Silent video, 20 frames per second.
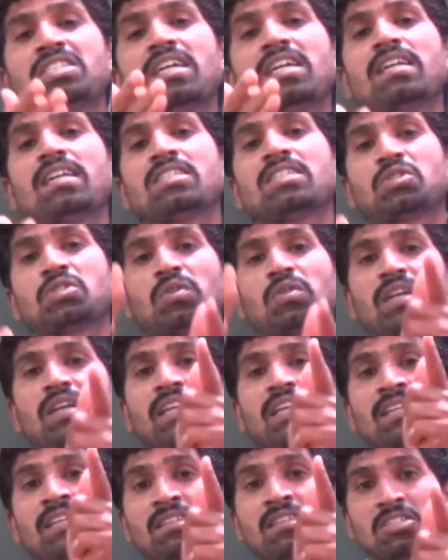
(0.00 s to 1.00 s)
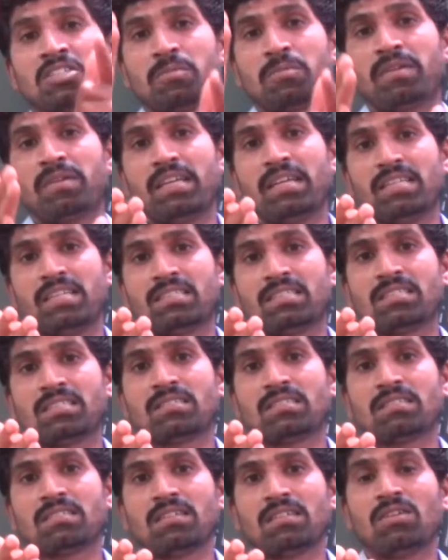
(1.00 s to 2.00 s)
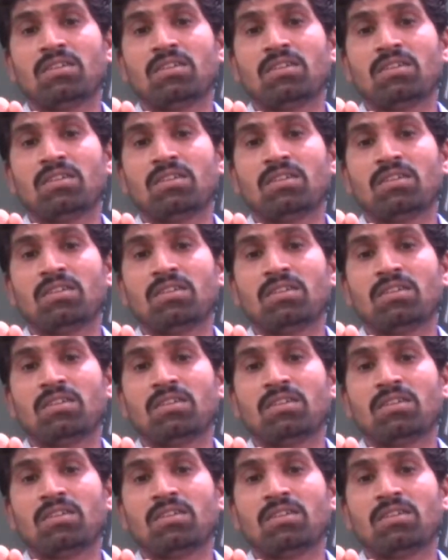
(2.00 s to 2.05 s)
children to cleaning the chimneys.